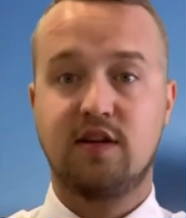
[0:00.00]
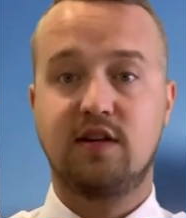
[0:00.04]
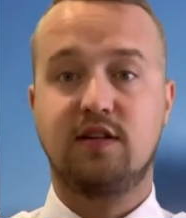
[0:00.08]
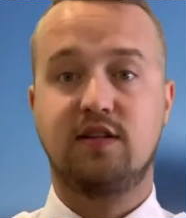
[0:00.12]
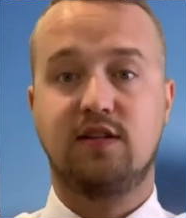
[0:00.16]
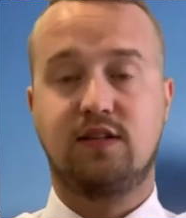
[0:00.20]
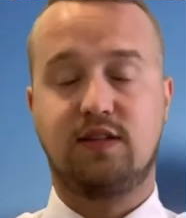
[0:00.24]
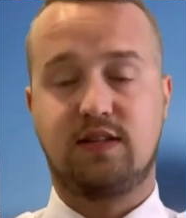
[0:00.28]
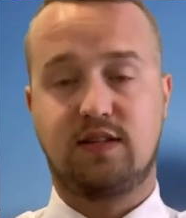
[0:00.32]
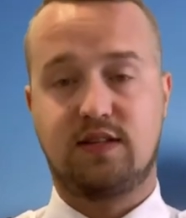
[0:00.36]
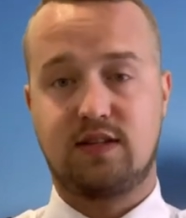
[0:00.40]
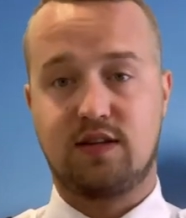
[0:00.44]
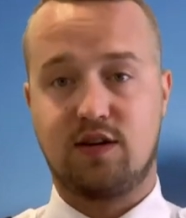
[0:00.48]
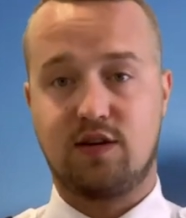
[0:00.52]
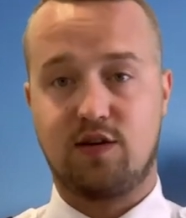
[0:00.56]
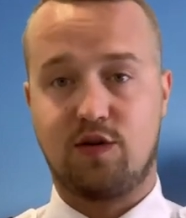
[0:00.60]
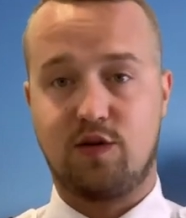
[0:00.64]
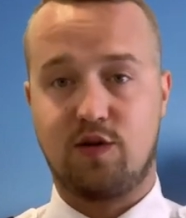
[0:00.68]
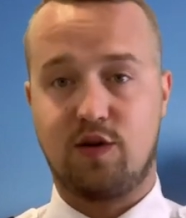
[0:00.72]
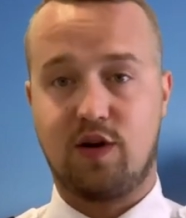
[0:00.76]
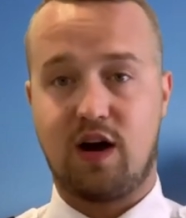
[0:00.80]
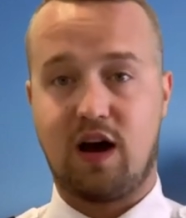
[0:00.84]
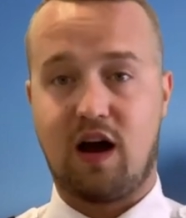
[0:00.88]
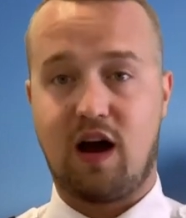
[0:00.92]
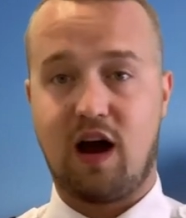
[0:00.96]

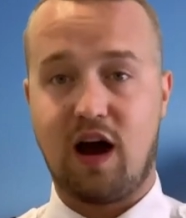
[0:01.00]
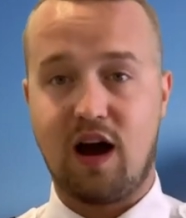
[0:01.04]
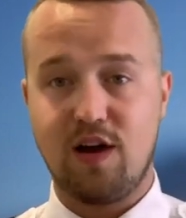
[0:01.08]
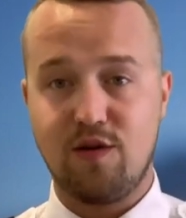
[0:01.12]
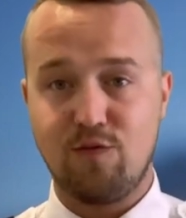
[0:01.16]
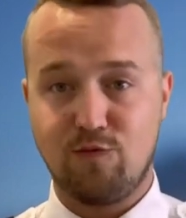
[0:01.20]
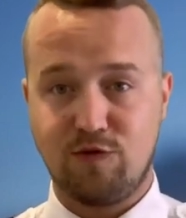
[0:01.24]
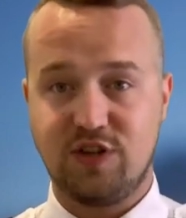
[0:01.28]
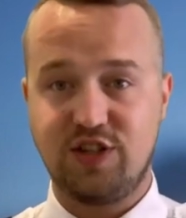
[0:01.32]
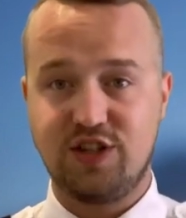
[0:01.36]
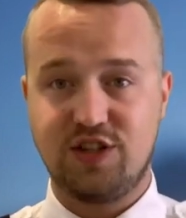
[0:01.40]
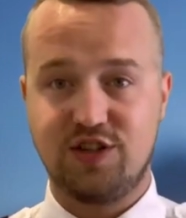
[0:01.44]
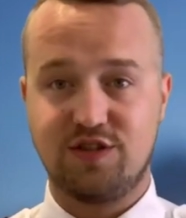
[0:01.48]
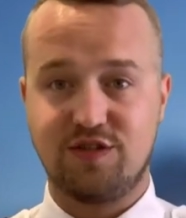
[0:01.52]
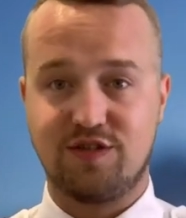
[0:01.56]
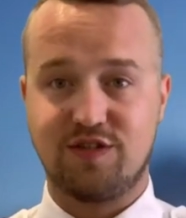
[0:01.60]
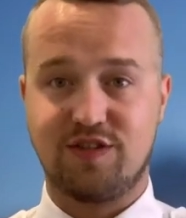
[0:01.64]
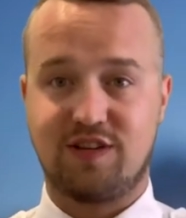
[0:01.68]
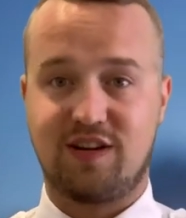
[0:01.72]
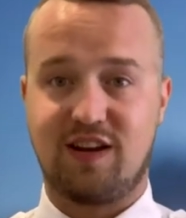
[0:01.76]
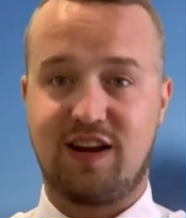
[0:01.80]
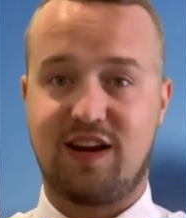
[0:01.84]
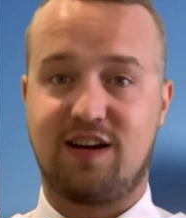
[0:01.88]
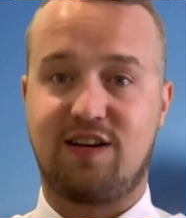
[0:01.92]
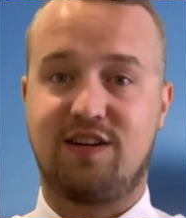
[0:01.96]
So I wish you
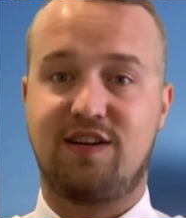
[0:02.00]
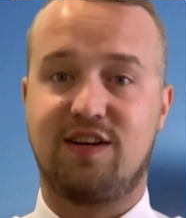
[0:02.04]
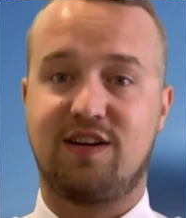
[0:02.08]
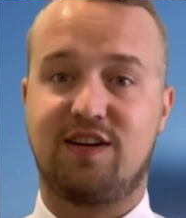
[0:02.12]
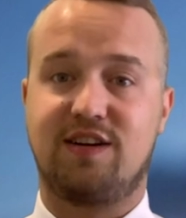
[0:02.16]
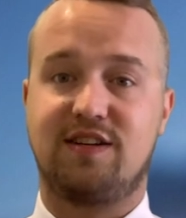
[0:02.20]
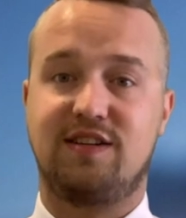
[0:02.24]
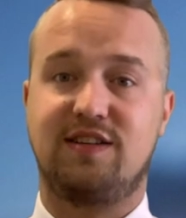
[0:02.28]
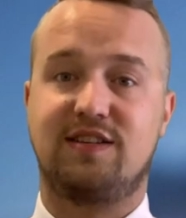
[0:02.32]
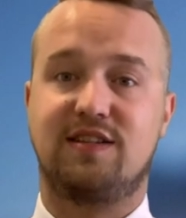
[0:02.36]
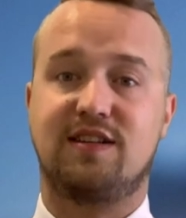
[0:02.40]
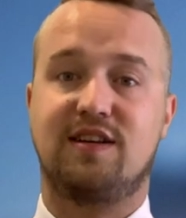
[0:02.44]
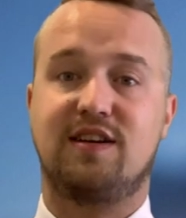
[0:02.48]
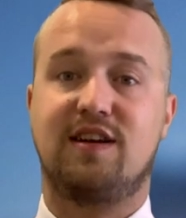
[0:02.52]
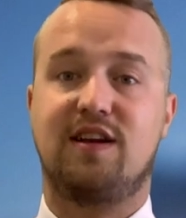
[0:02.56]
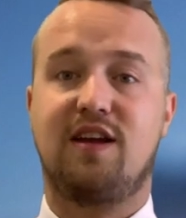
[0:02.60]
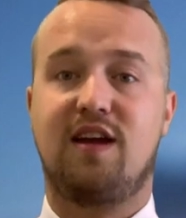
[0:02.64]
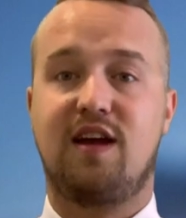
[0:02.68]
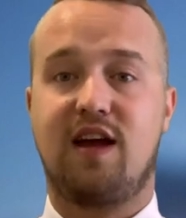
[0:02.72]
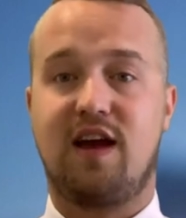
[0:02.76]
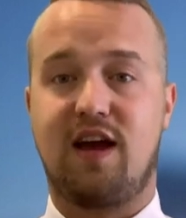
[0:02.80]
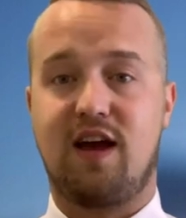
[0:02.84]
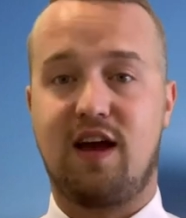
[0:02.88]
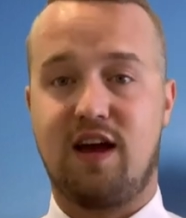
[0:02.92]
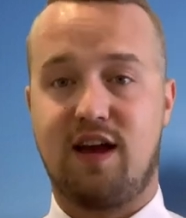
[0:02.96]
good luck guys
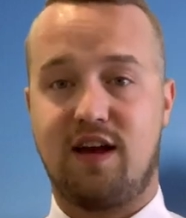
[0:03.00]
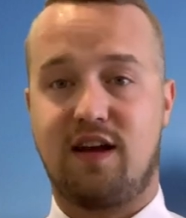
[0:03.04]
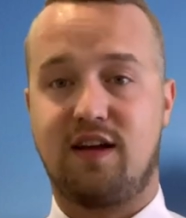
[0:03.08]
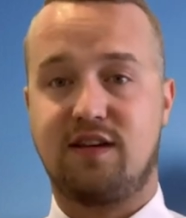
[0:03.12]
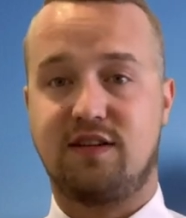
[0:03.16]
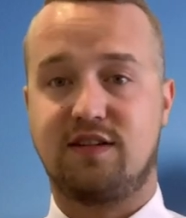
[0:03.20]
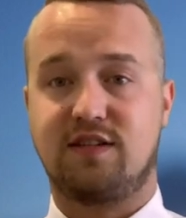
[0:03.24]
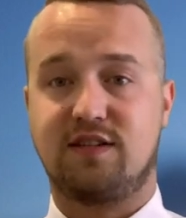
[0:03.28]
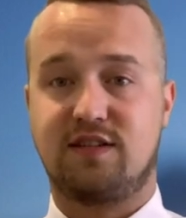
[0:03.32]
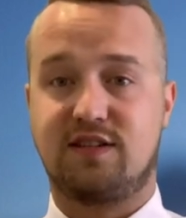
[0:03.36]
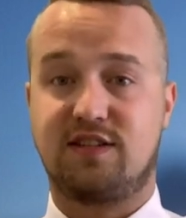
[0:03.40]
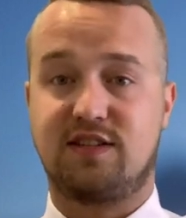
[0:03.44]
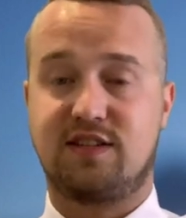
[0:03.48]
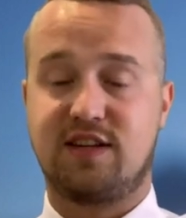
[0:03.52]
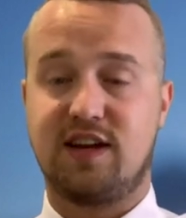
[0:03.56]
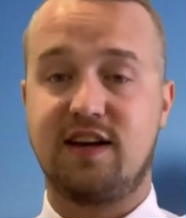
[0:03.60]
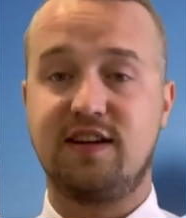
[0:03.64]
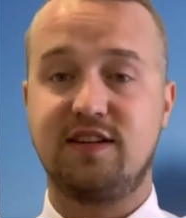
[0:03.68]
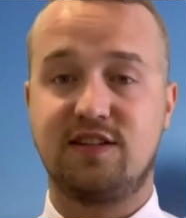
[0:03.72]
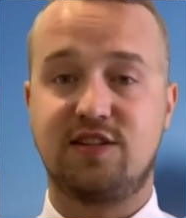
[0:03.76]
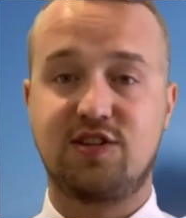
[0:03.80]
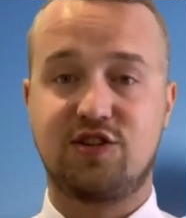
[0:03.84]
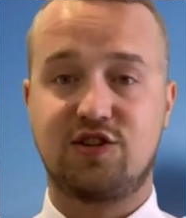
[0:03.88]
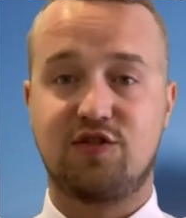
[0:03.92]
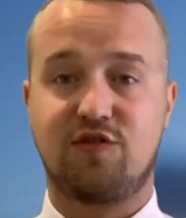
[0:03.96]
and stay
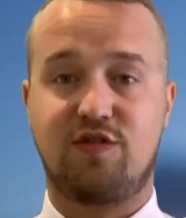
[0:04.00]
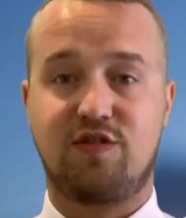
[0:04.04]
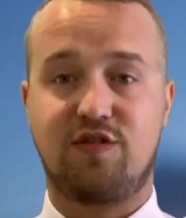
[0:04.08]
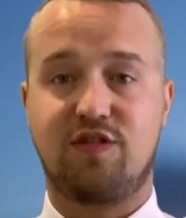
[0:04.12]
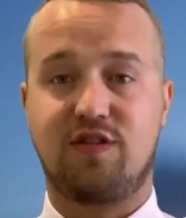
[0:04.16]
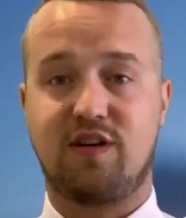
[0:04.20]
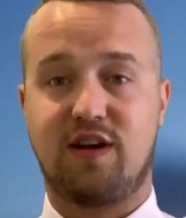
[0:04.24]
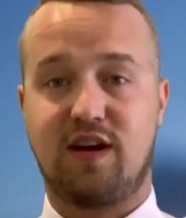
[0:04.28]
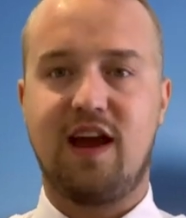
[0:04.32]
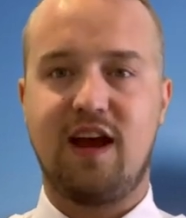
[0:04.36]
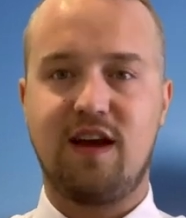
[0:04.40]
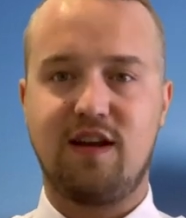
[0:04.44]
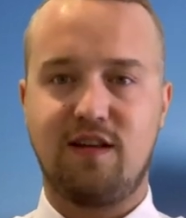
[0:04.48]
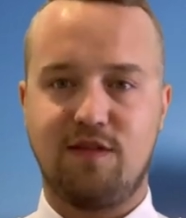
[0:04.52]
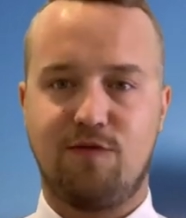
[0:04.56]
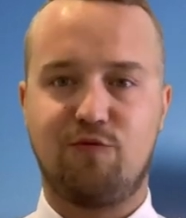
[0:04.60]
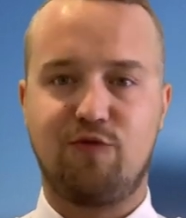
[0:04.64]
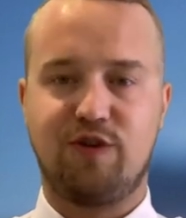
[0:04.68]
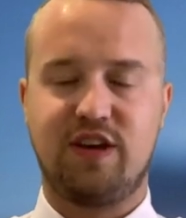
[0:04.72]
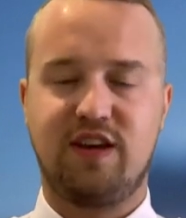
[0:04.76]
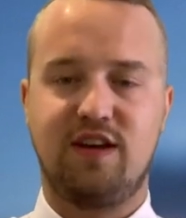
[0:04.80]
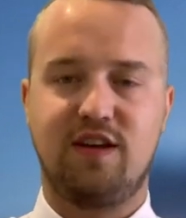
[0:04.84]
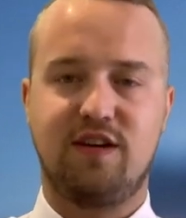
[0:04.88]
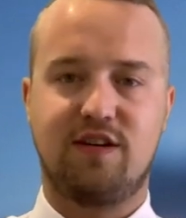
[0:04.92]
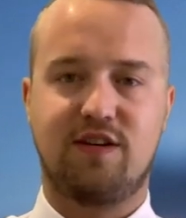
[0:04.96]
strong and we'll
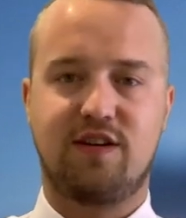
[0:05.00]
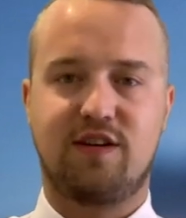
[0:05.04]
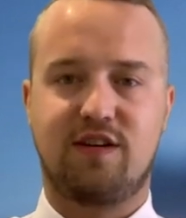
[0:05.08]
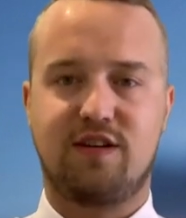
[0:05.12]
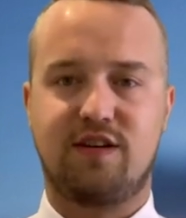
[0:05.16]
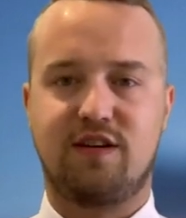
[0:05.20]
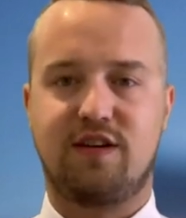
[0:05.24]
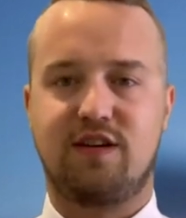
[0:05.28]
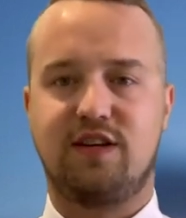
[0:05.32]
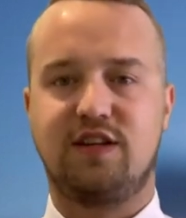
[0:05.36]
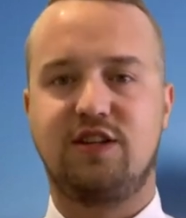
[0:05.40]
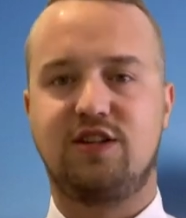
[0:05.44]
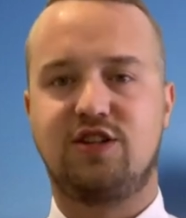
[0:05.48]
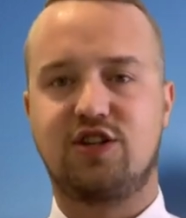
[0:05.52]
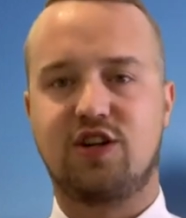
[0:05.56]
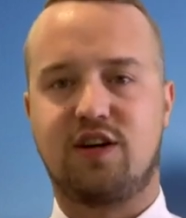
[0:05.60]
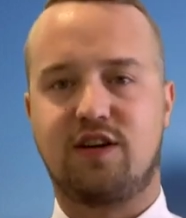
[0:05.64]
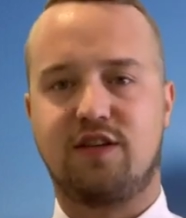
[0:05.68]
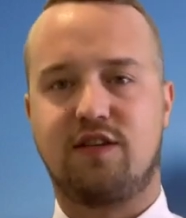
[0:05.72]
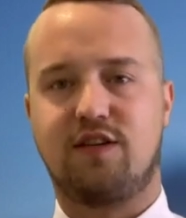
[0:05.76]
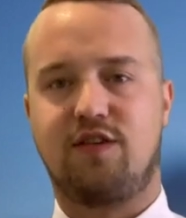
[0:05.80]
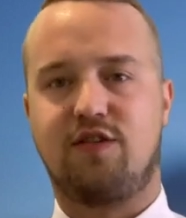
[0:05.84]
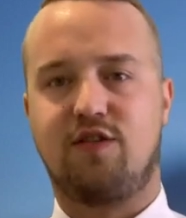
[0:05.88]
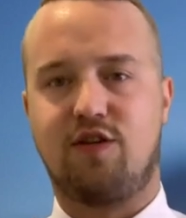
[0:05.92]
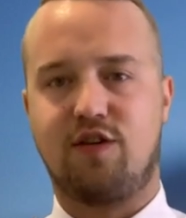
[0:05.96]
hear each
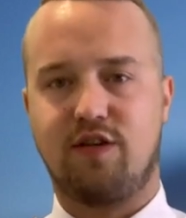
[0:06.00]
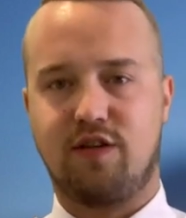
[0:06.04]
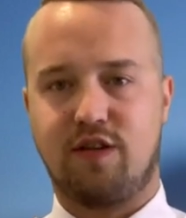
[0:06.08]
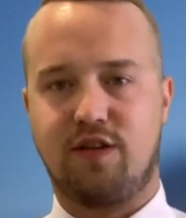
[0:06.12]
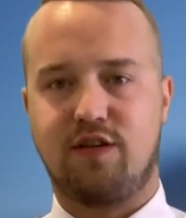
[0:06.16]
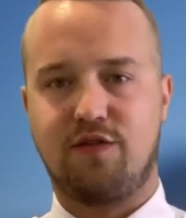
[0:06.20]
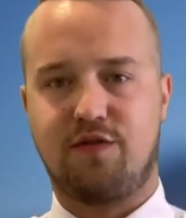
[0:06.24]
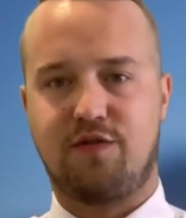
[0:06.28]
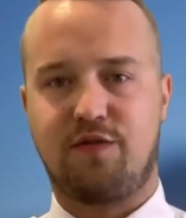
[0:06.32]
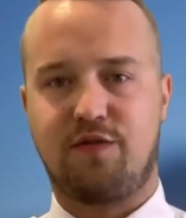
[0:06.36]
other on the